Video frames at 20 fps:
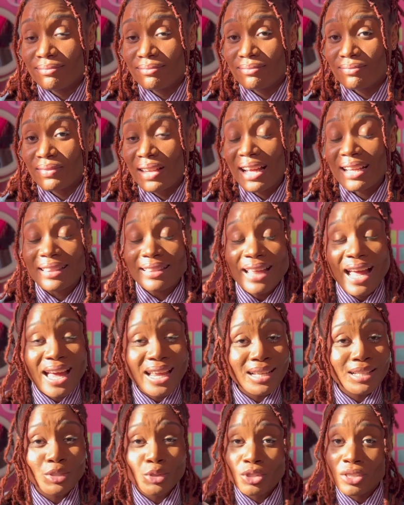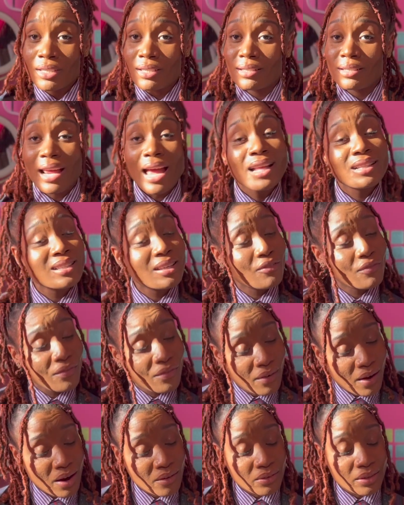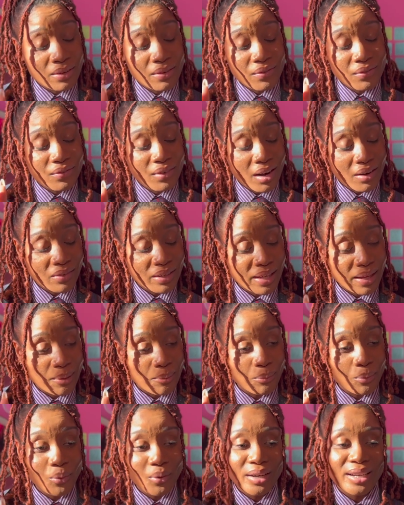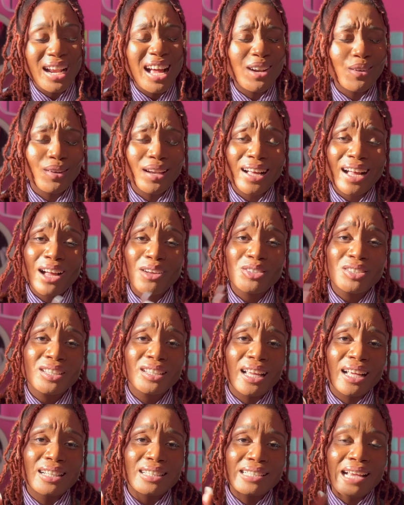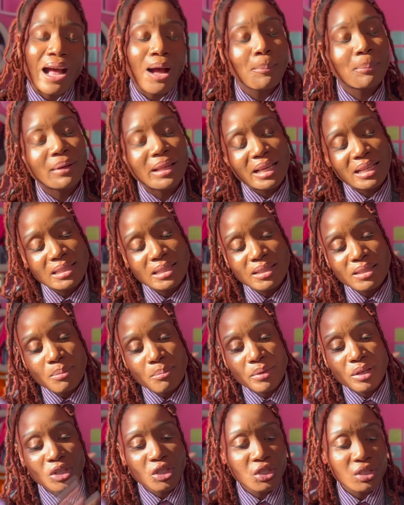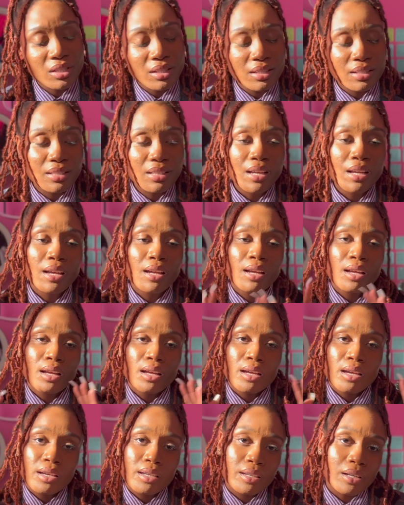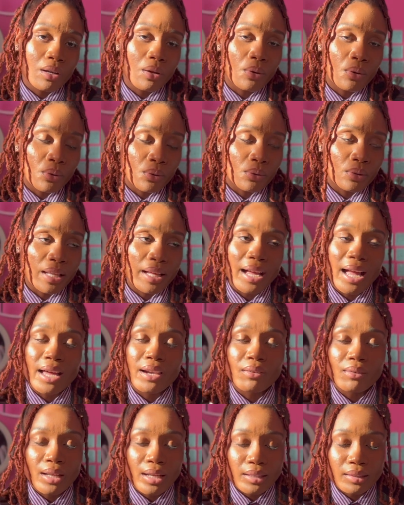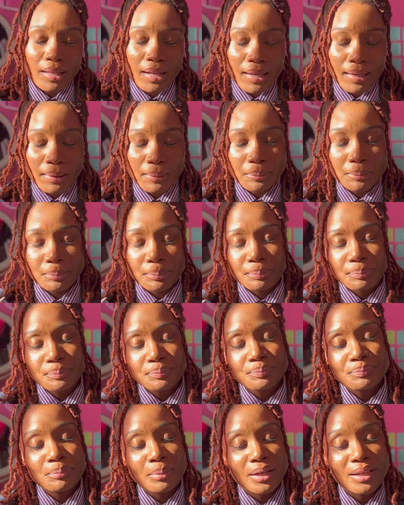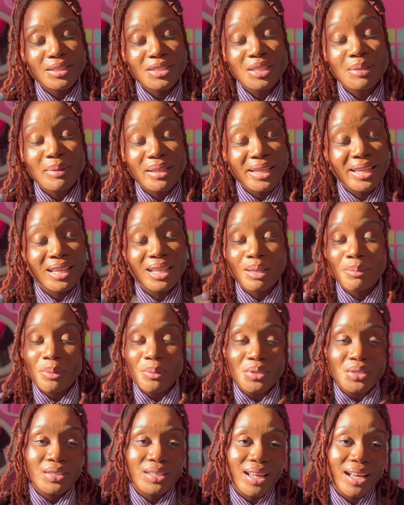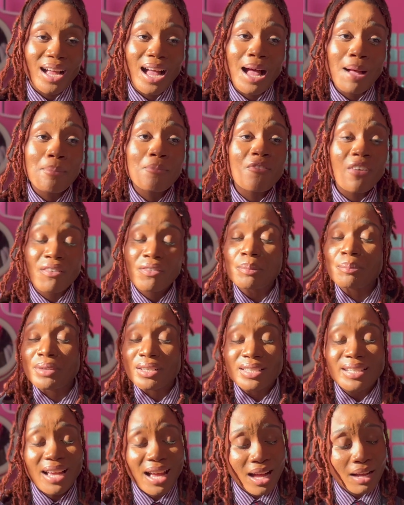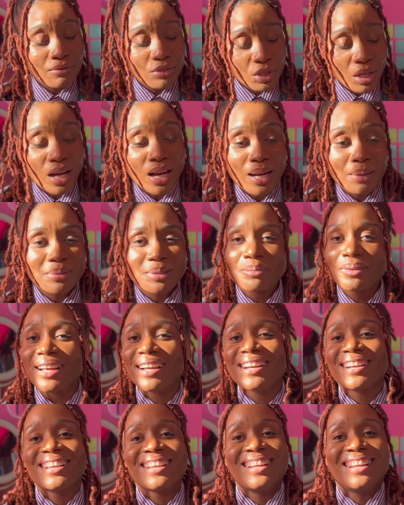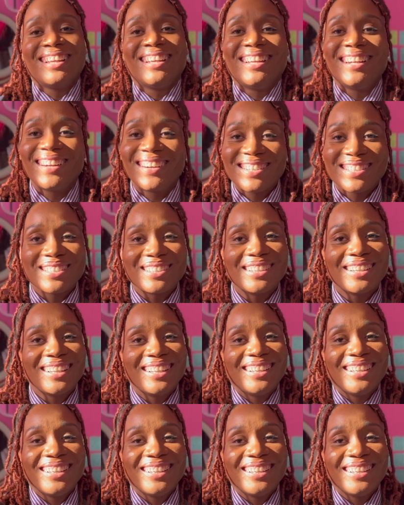Like, that's very, very important. I don't like how she, like, downplays and diminishes Nicole. Like, I don't like that. But she be killing me when she's like, I'm very busy. I have jobs. I'm like, Larsa.